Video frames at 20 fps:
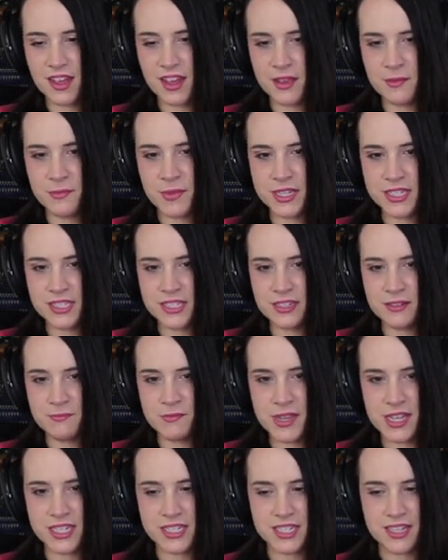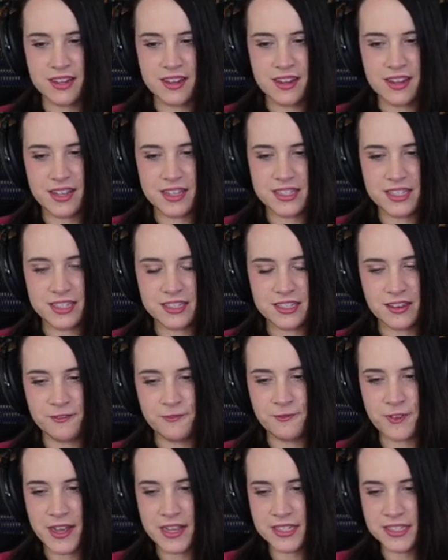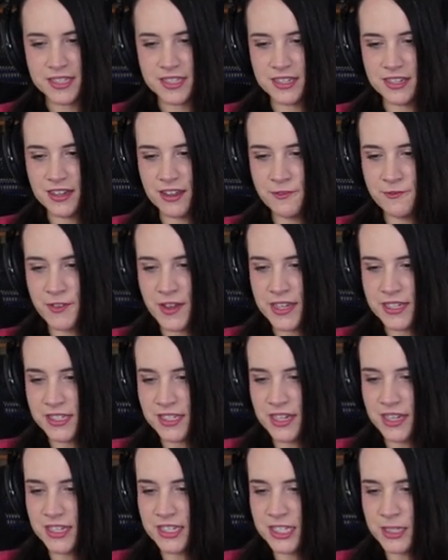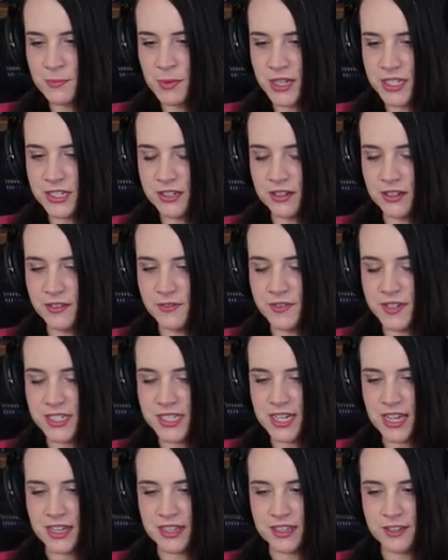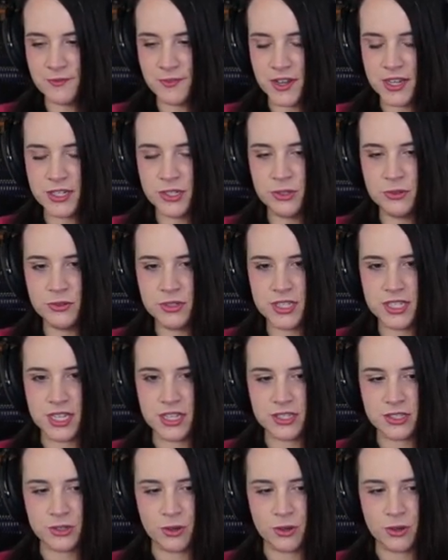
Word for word: I must admit, it's fascin a fascinating spectacle of a death, if I do say